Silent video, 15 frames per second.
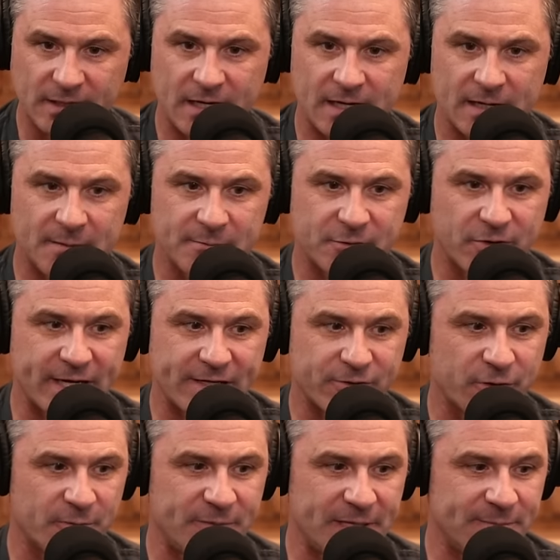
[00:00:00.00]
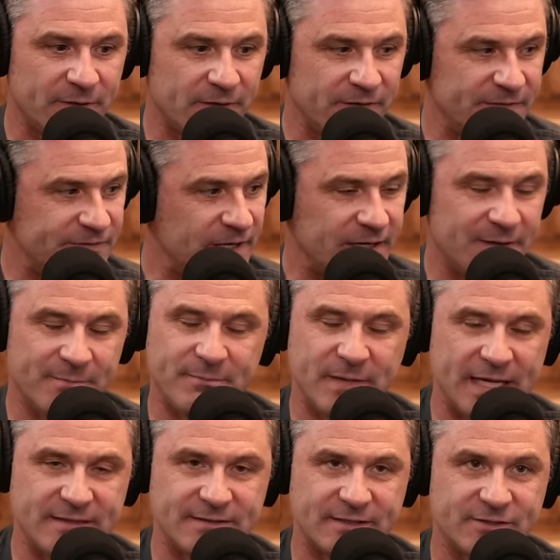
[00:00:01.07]
Um, great crew of people. They've done an
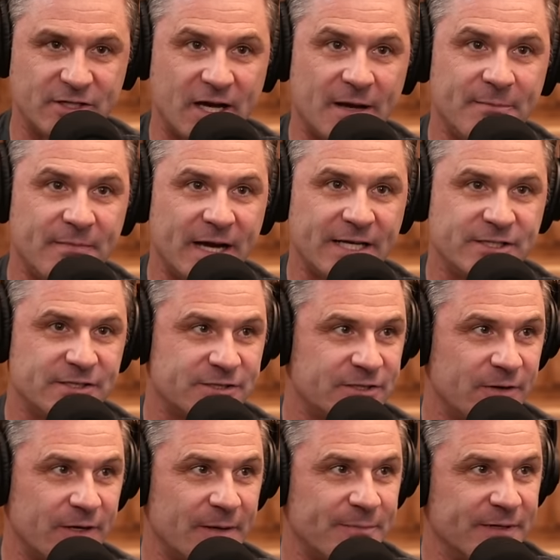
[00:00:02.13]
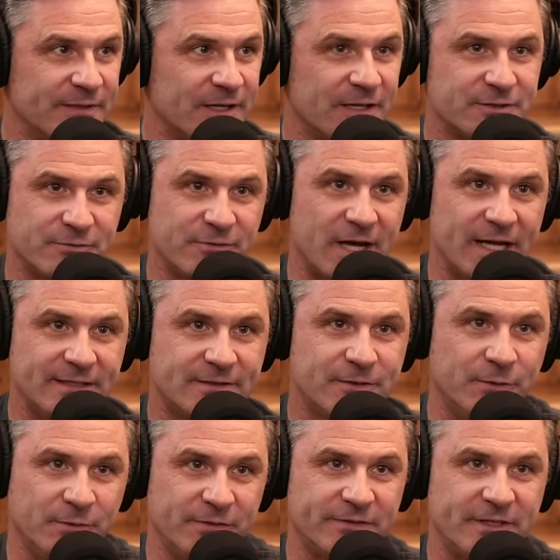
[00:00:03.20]
amazing job. I just showed up and got to ride
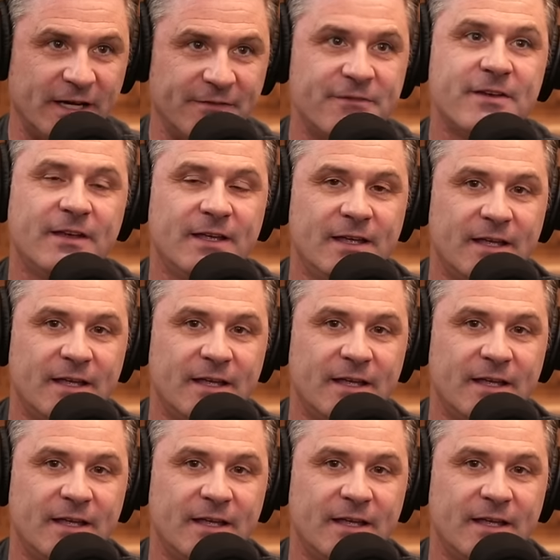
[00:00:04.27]
cool stuff.